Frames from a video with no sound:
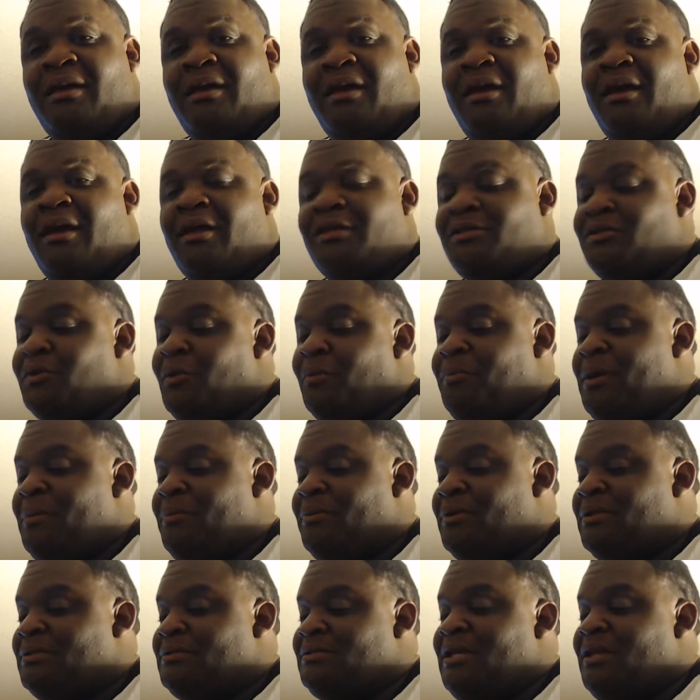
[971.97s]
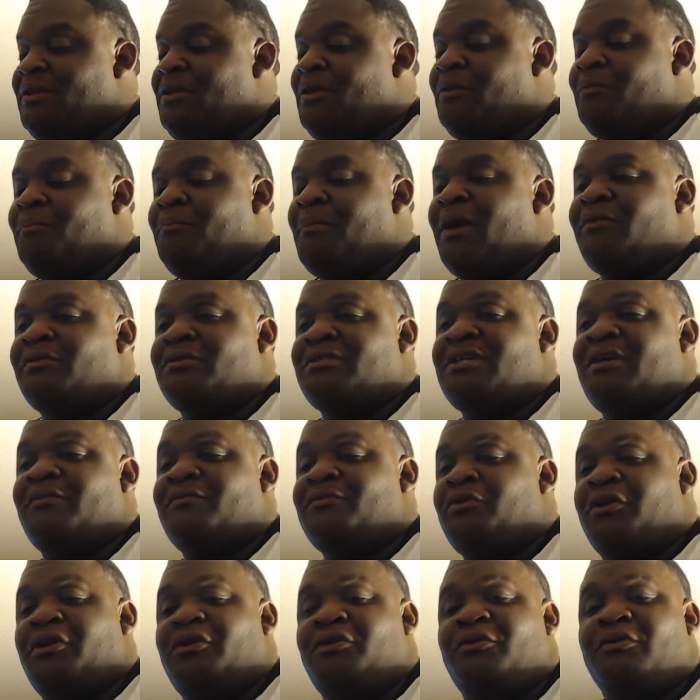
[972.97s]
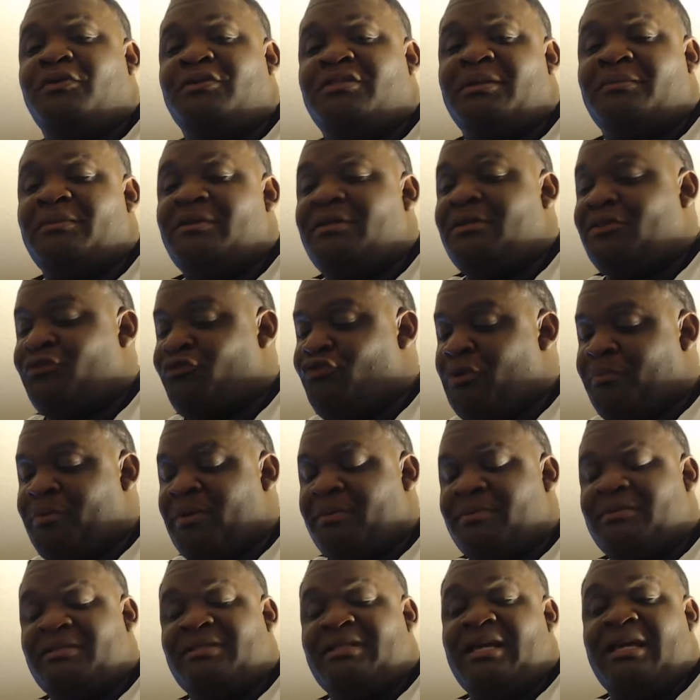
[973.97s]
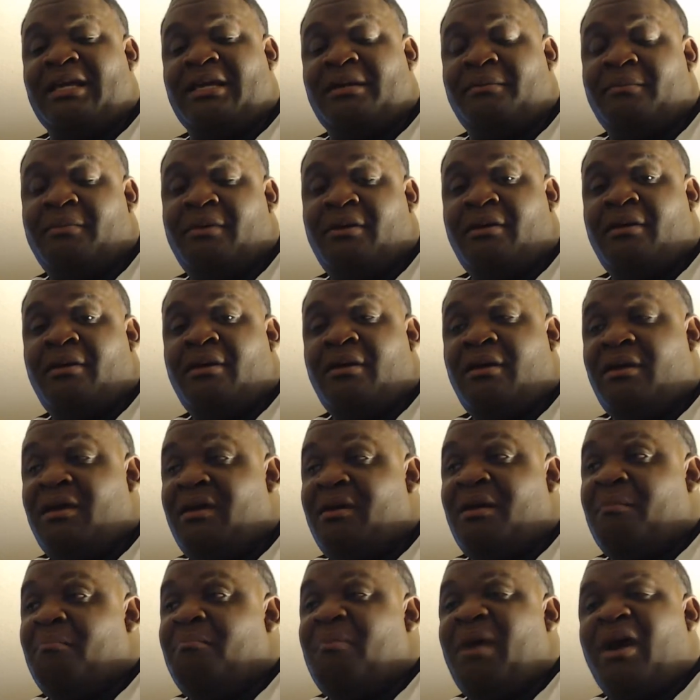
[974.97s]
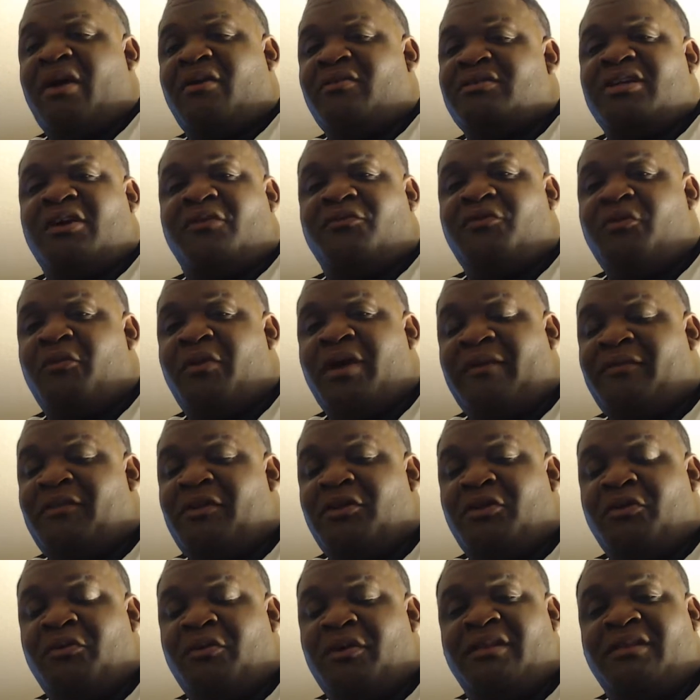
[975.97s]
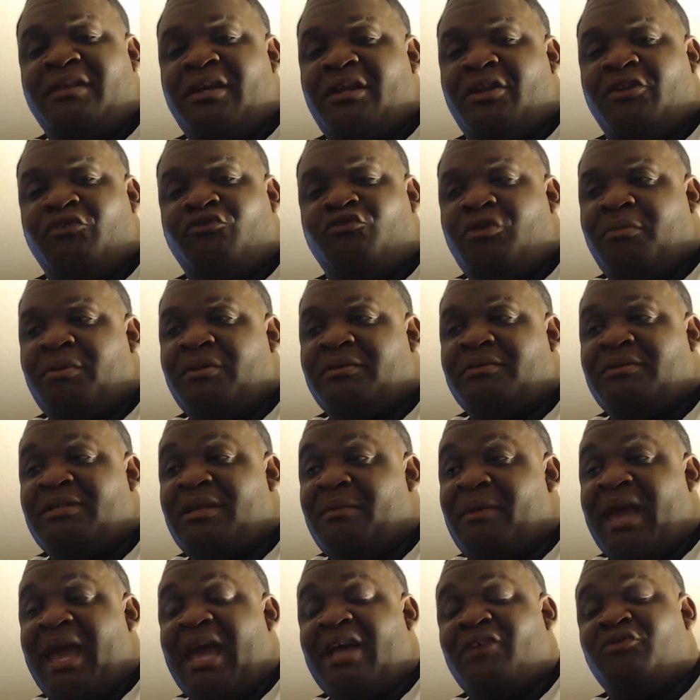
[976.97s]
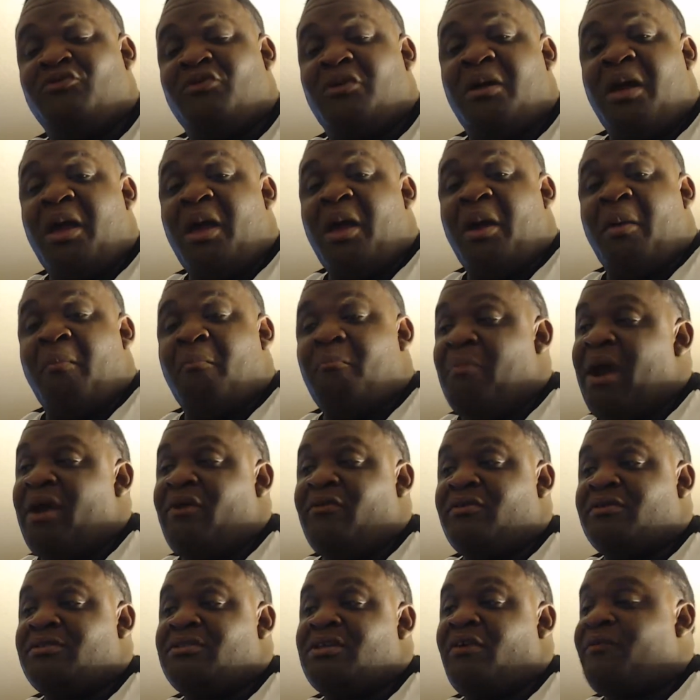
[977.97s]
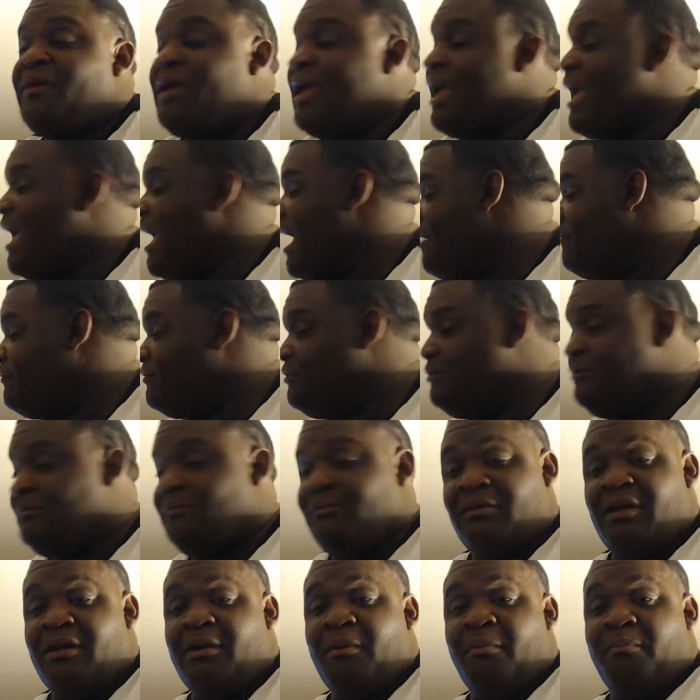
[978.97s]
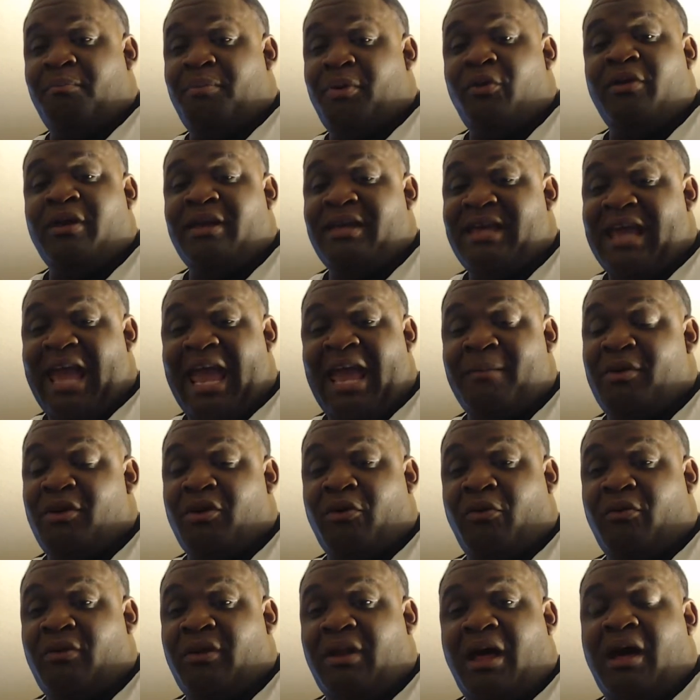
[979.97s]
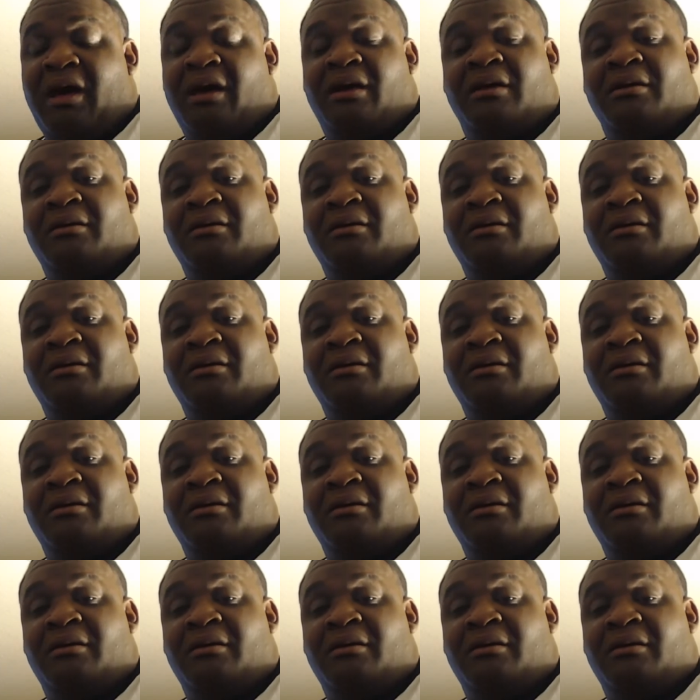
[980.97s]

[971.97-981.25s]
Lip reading: And so people are saying that Microsoft is going to do something to trip up Steam. Microsoft don't have to do anything to trip up Steam. Actually, Microsoft have the computer gaming on lock.